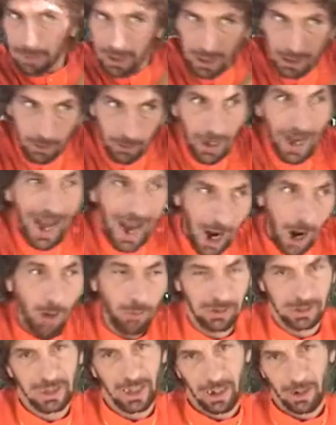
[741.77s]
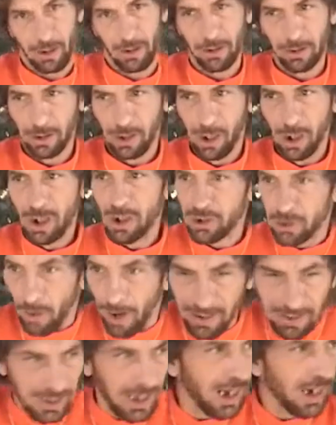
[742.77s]
here, out there. So
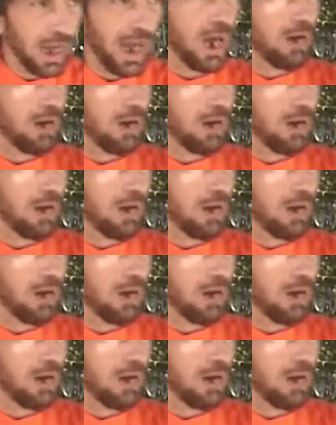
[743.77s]
I think I